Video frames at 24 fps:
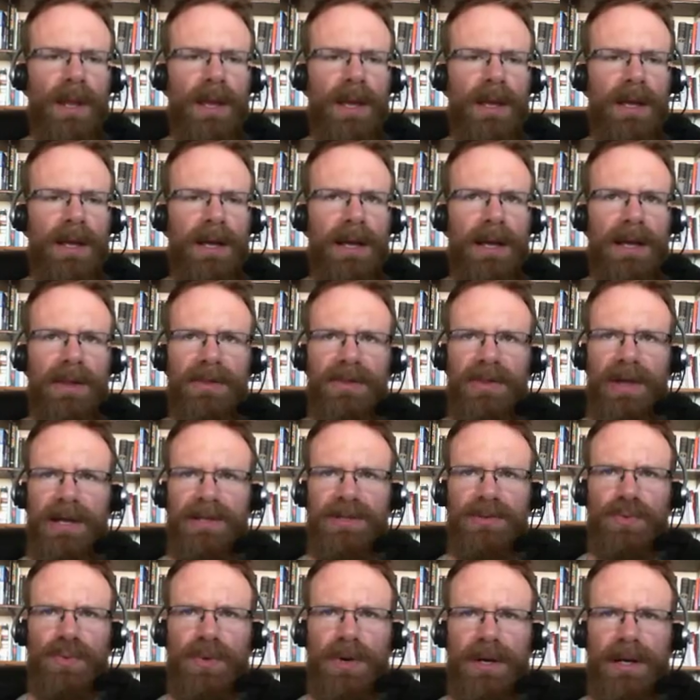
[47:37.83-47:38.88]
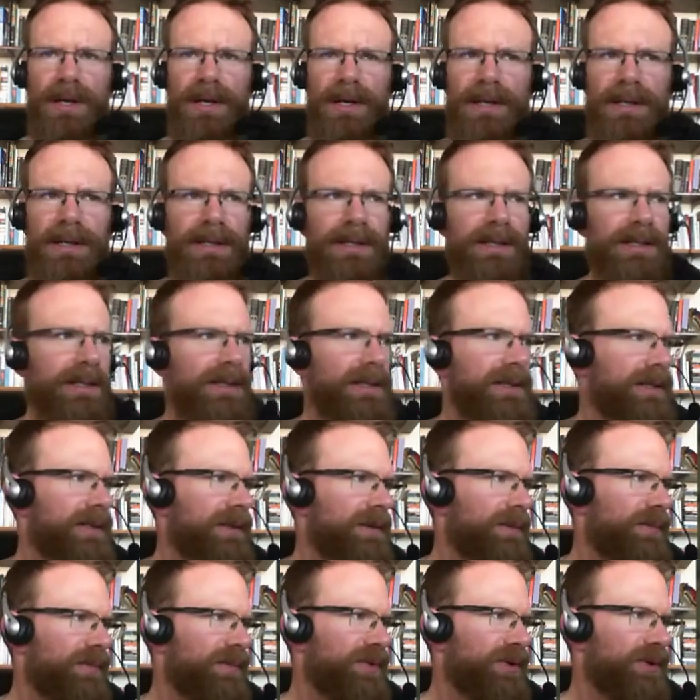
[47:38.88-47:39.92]
And that's why
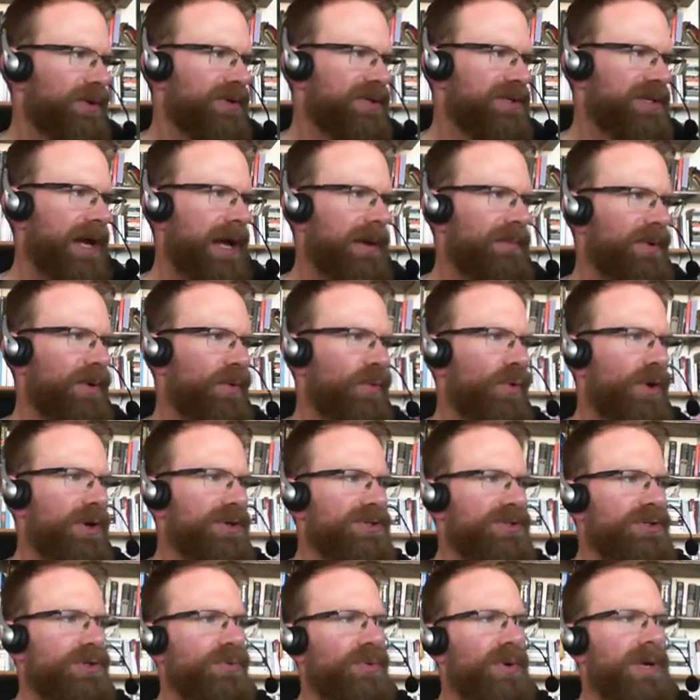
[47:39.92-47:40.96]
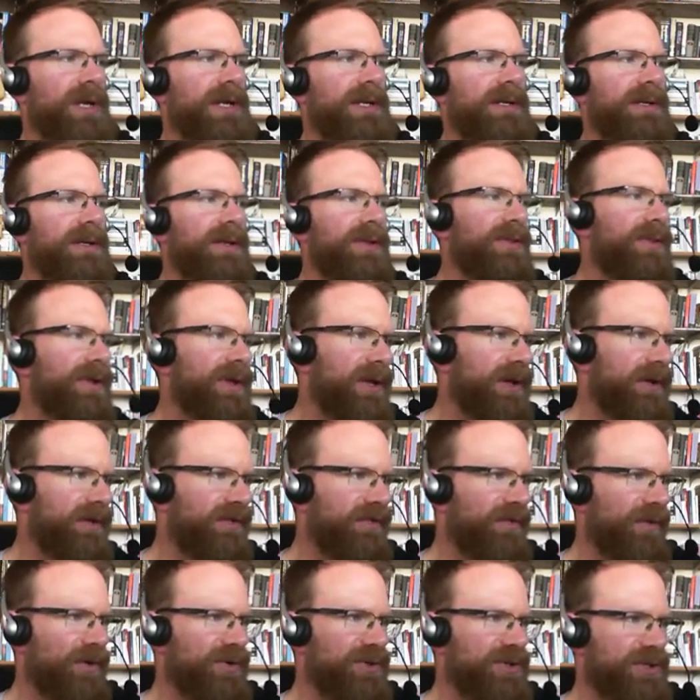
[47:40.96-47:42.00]
your assignment was to read the
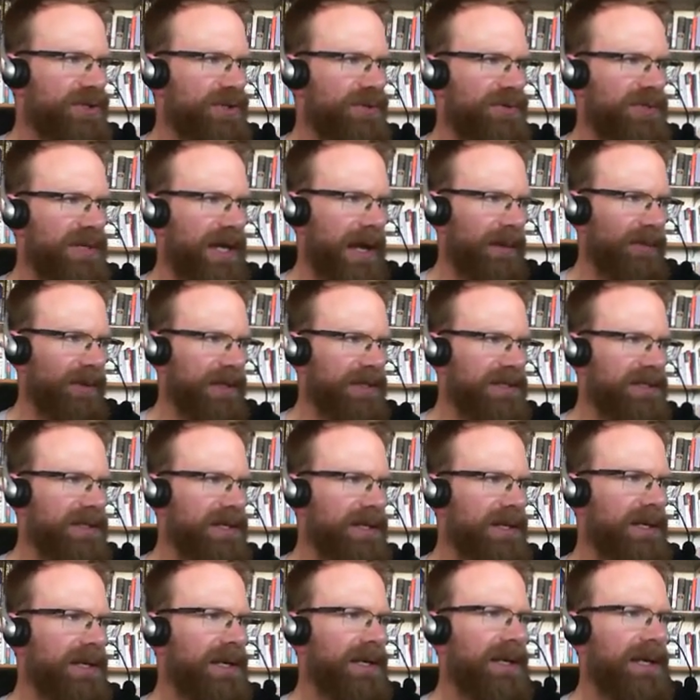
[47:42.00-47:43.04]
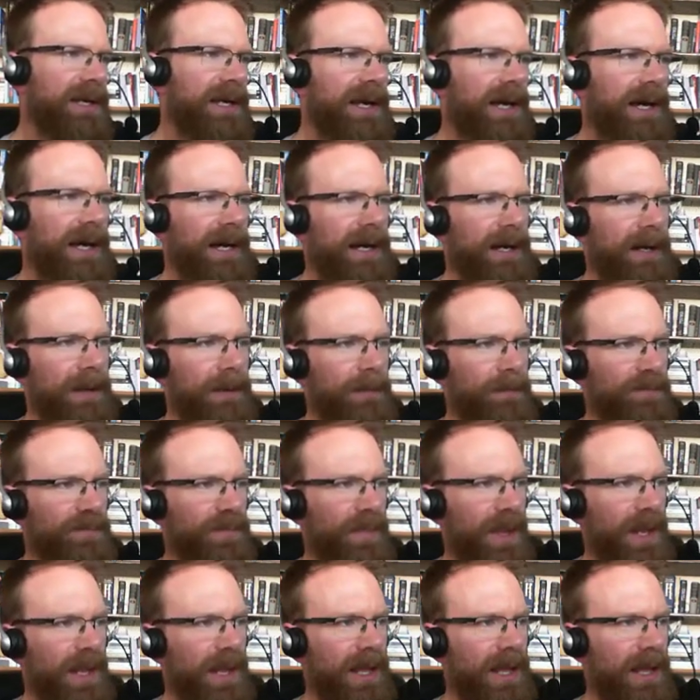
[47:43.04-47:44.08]
first two tablets, uh,
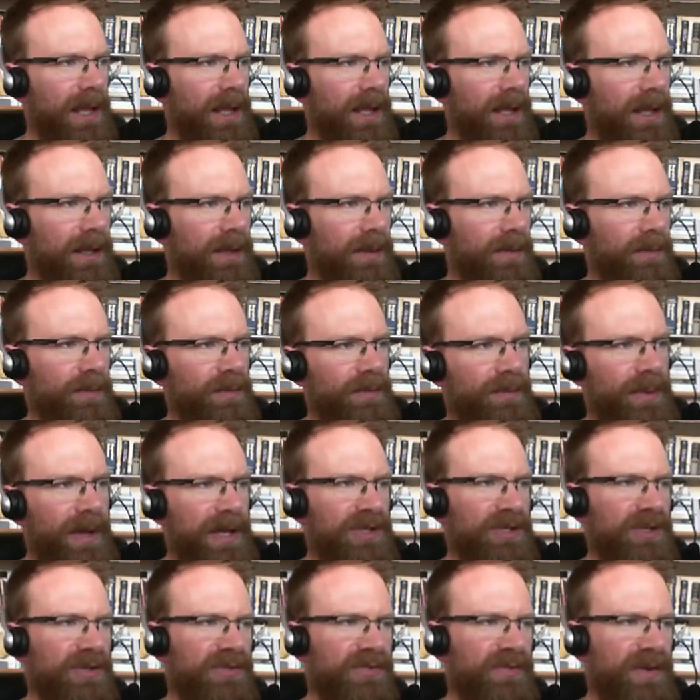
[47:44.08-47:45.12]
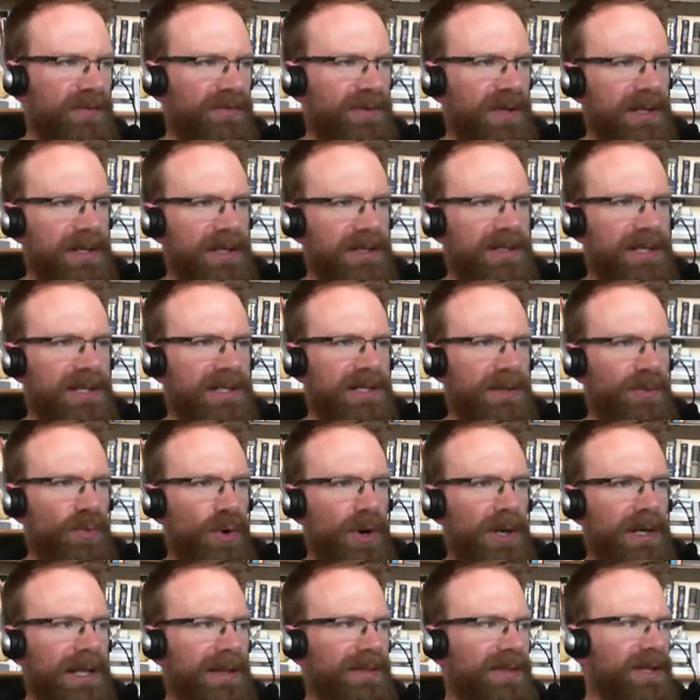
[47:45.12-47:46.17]
pages 50 to 61, and
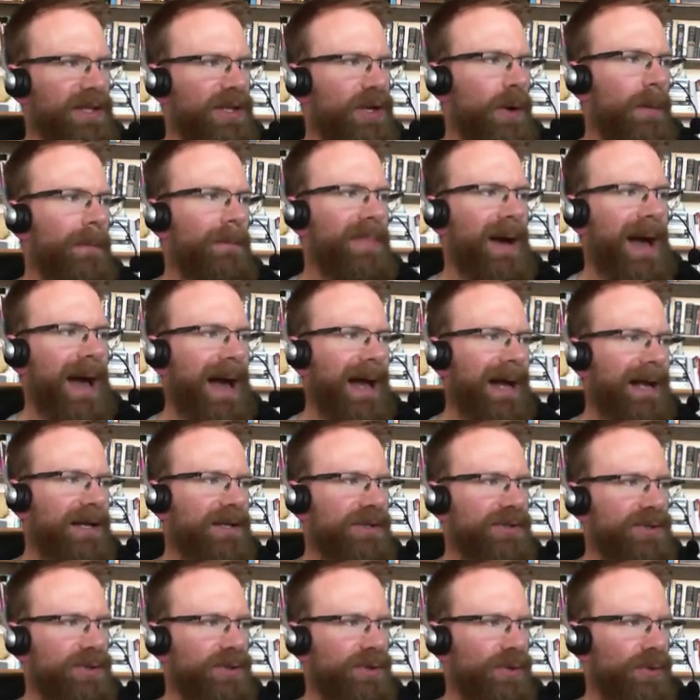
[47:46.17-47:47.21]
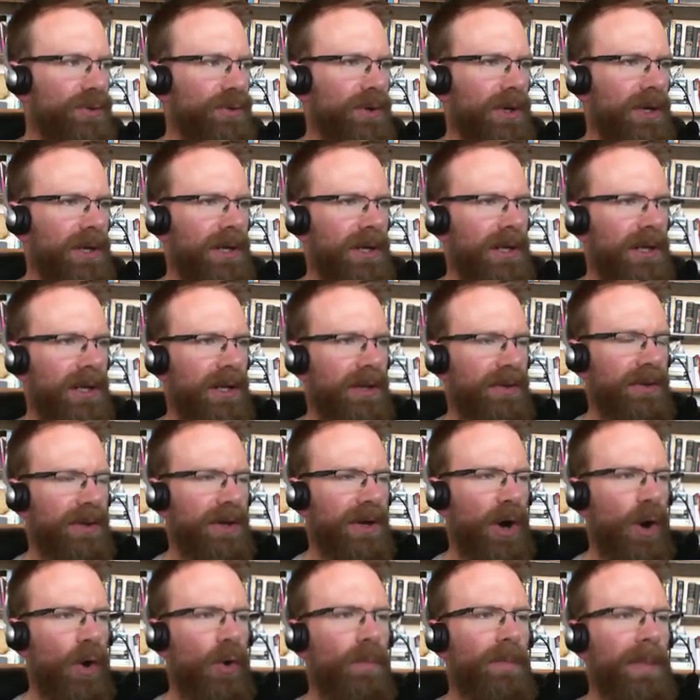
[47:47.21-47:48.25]
then go back to uh, the
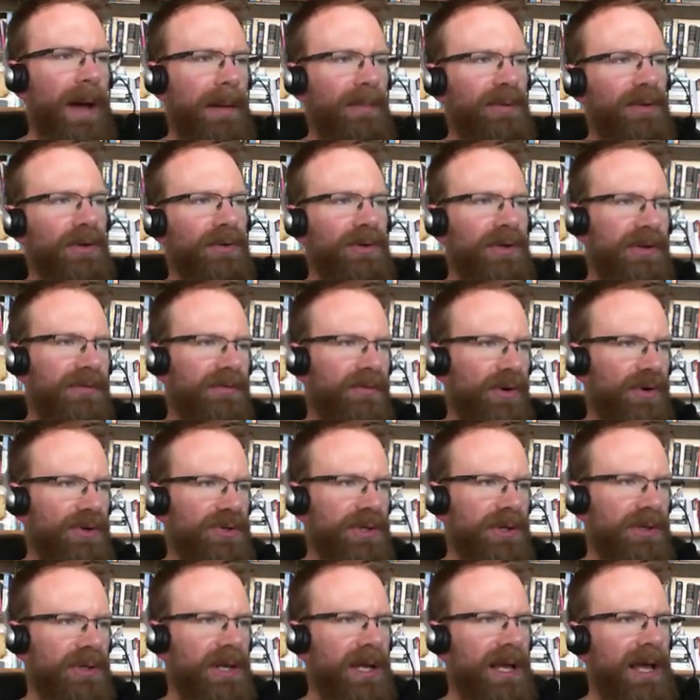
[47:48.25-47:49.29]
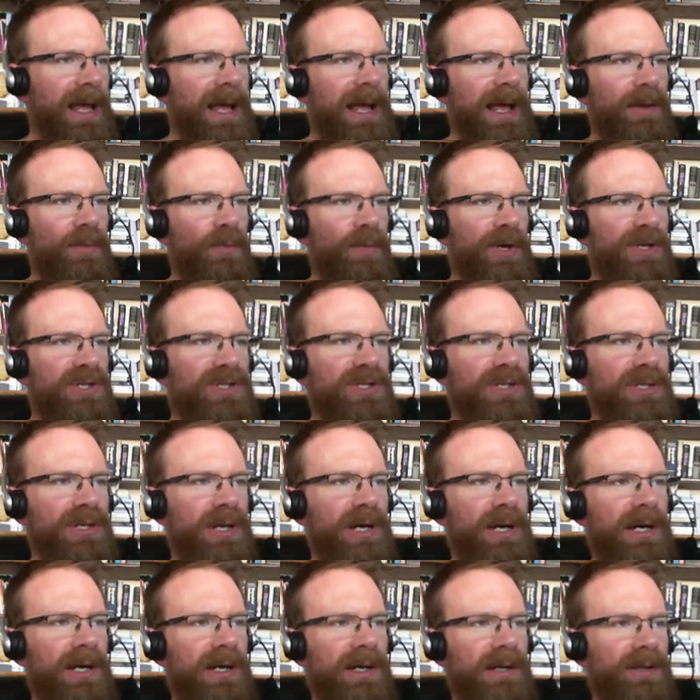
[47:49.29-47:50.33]
Old Babylonian version, in which
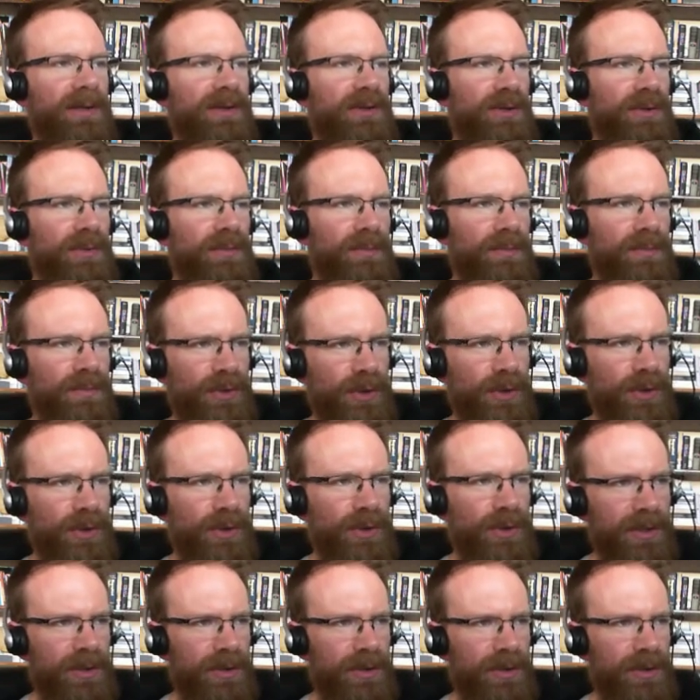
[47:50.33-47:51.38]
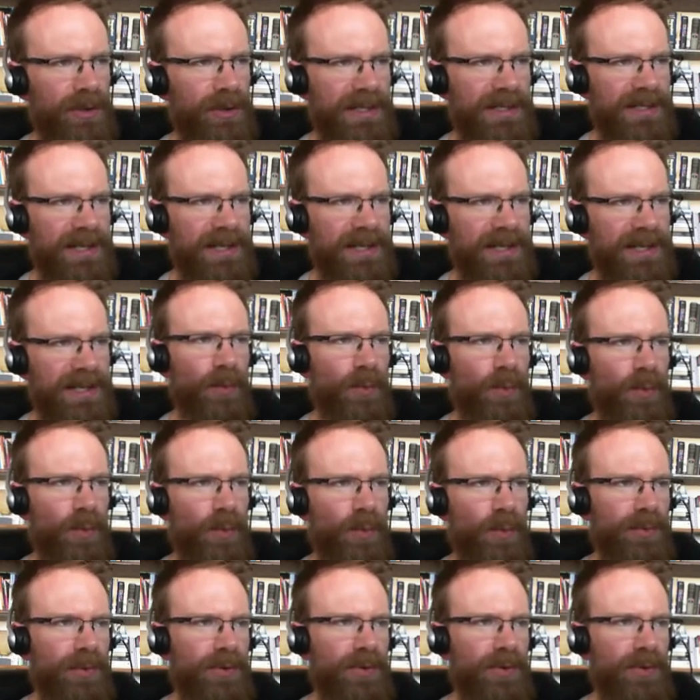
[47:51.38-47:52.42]
uh, re- you read tablet 1 through
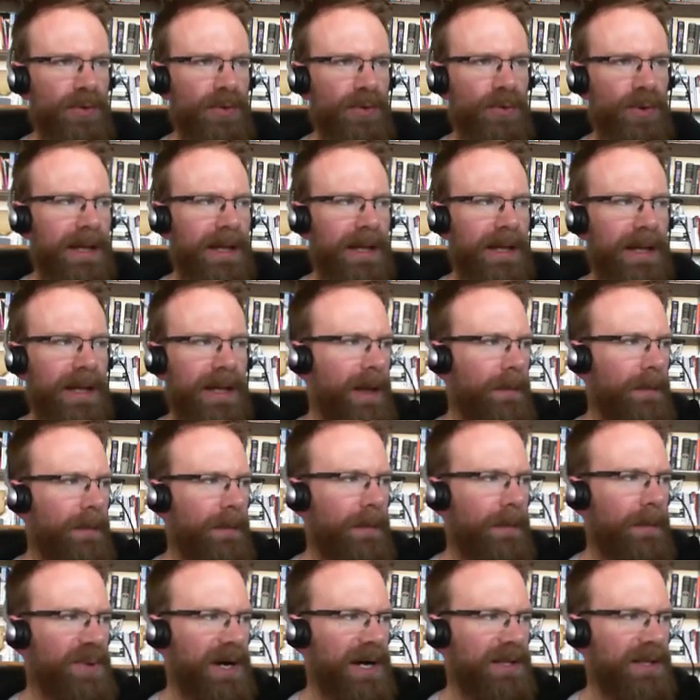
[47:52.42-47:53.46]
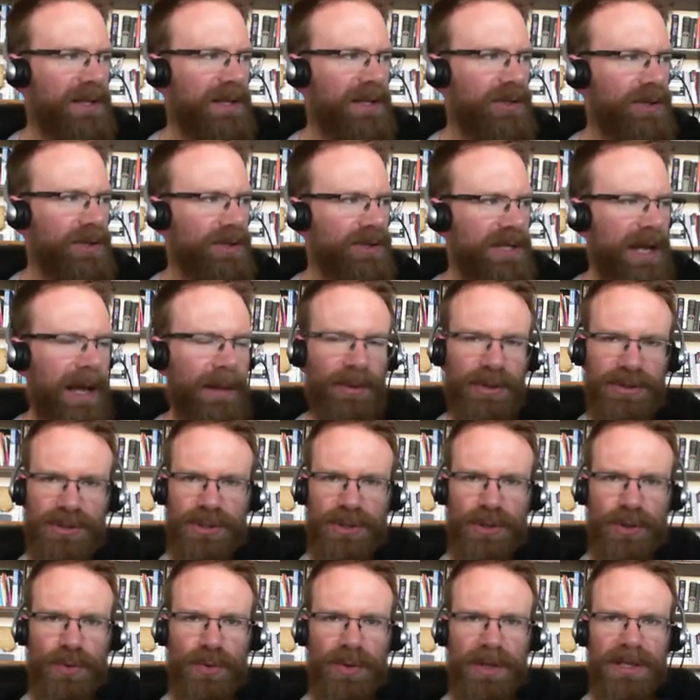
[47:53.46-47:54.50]
3, but your tablet 2
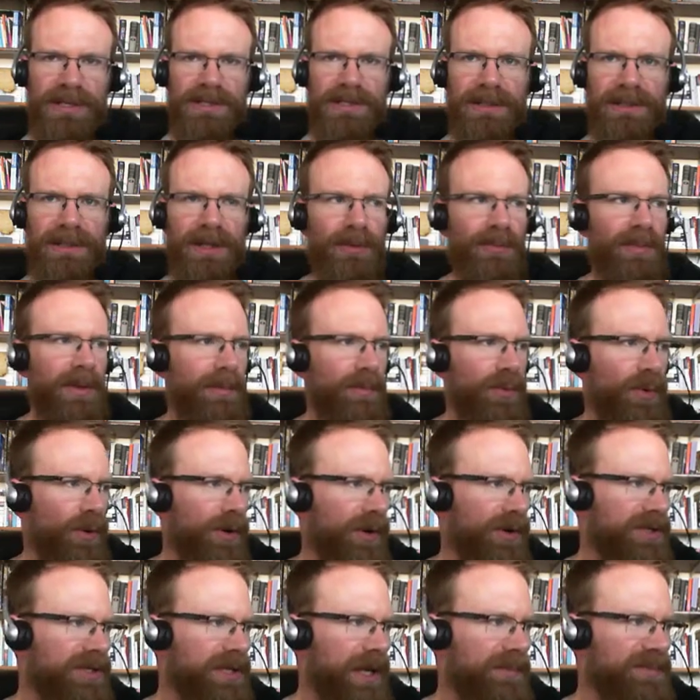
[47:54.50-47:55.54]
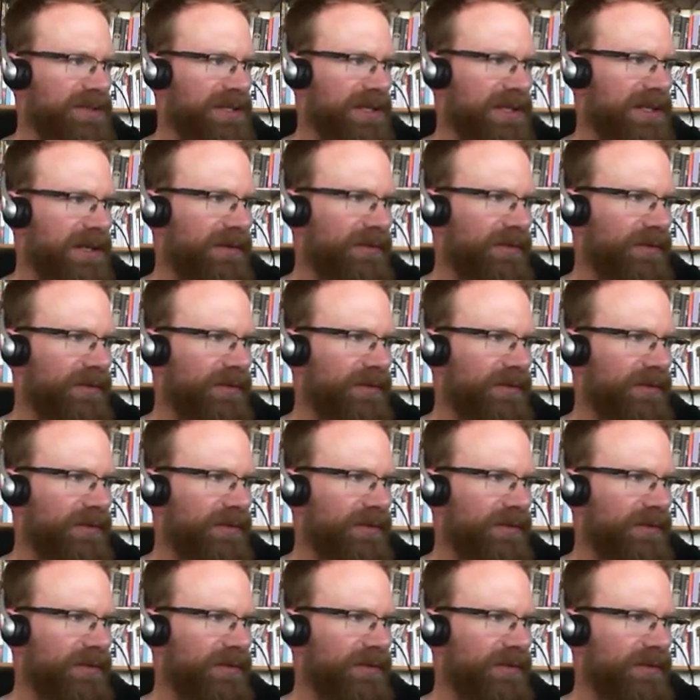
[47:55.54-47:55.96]
is a little bit more substantive.